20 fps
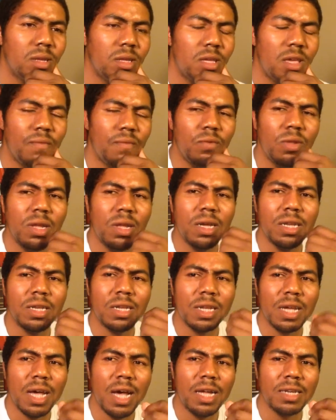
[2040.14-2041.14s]
If you look at
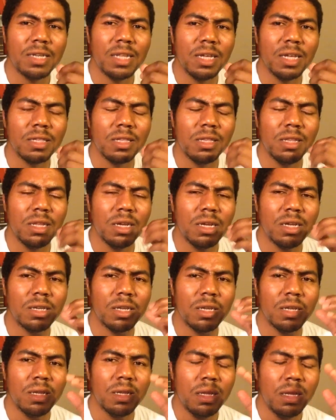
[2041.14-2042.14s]
the context and look at
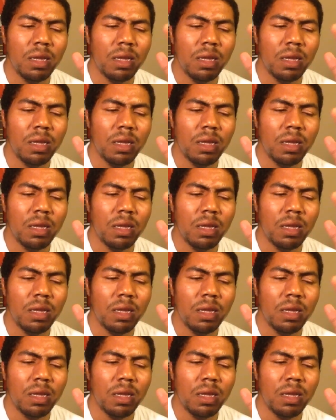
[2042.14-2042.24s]
the